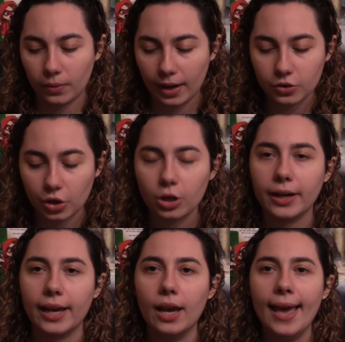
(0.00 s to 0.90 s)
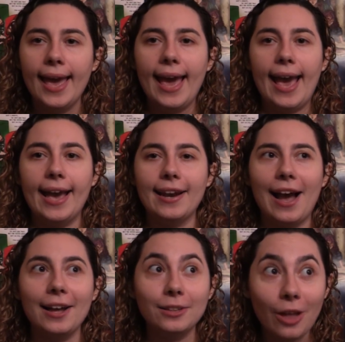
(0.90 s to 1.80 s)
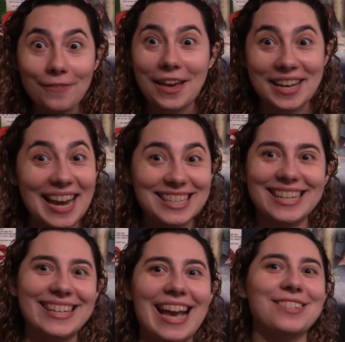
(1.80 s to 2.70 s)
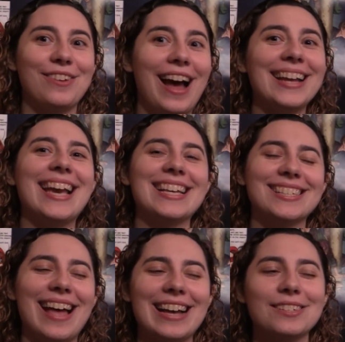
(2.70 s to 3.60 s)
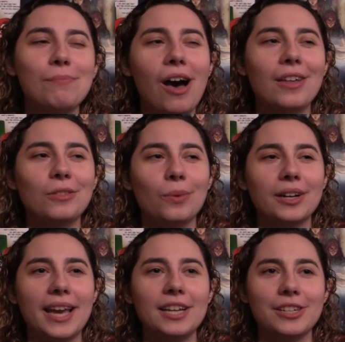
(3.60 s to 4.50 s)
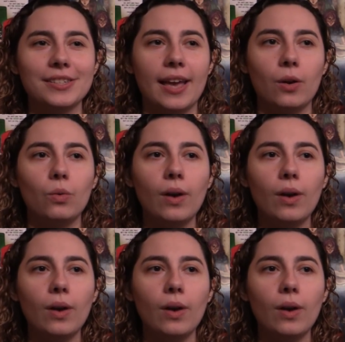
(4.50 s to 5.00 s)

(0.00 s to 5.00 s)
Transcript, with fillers: No one else heard it. And I love that KJ guessed what I guessed last month, where KJ's like,